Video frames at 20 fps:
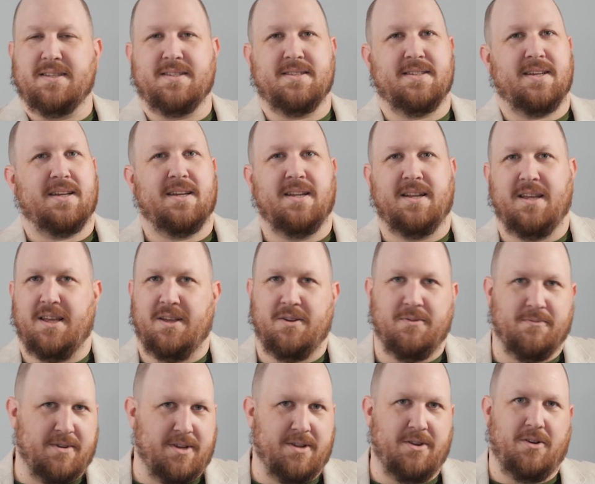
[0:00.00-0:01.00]
the second
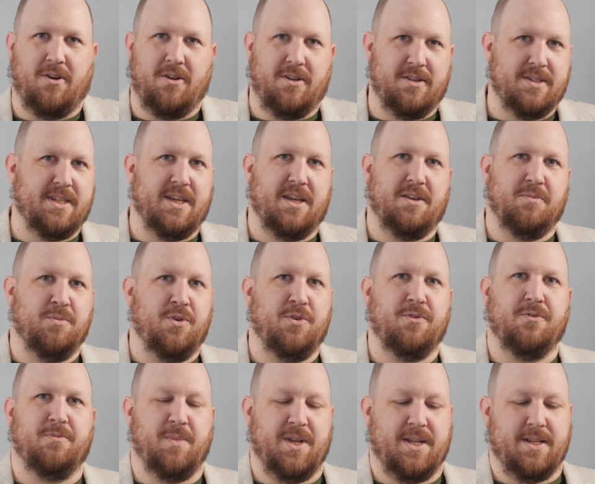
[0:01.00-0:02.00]
hand run all day
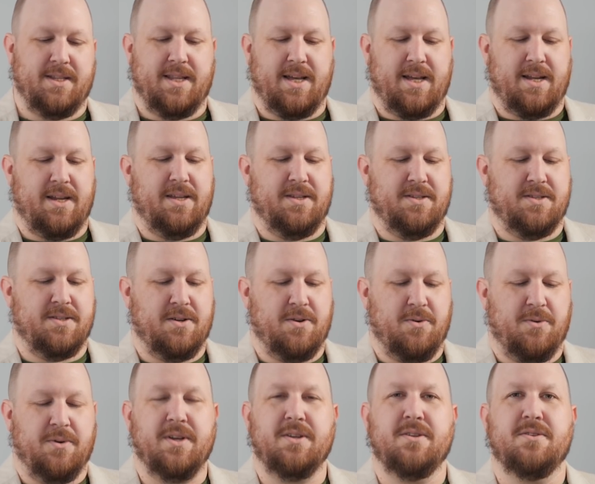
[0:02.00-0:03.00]
movement that is
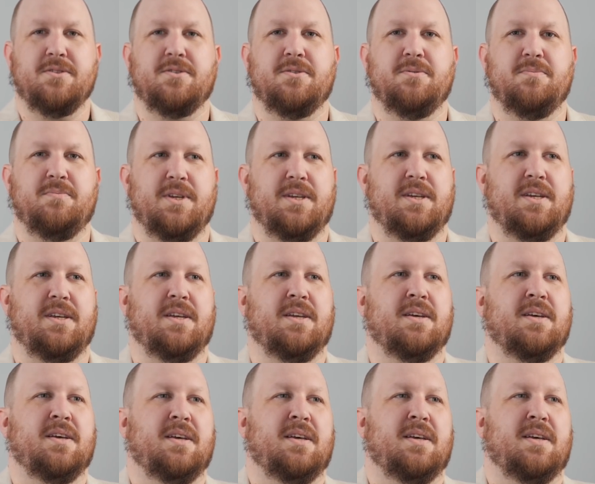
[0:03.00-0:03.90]
going to be